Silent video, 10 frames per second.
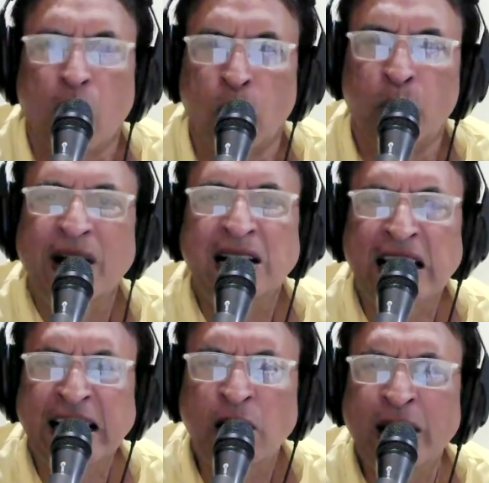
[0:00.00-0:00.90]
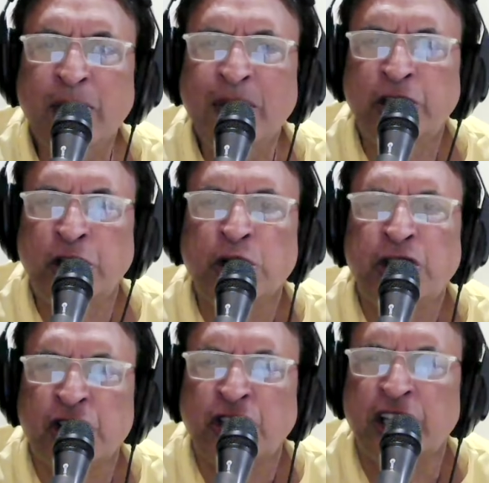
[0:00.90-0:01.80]
Willingly we
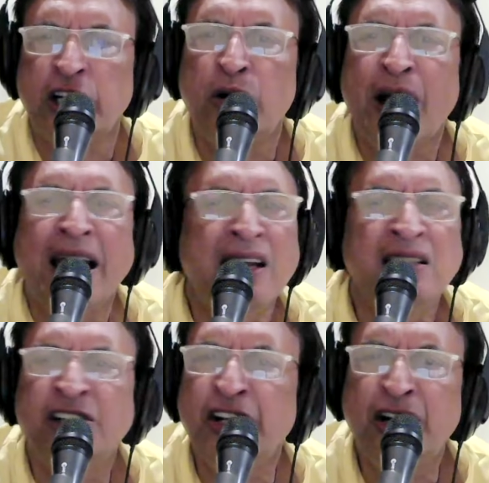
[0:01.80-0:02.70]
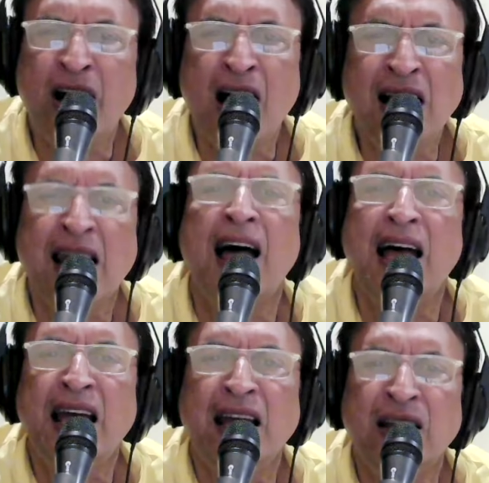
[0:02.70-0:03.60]
choose to surrender our
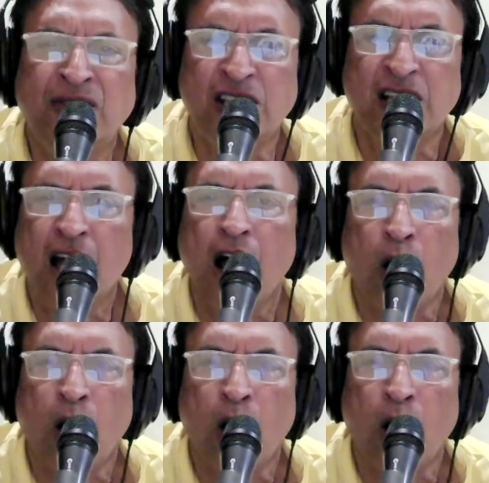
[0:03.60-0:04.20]
lives.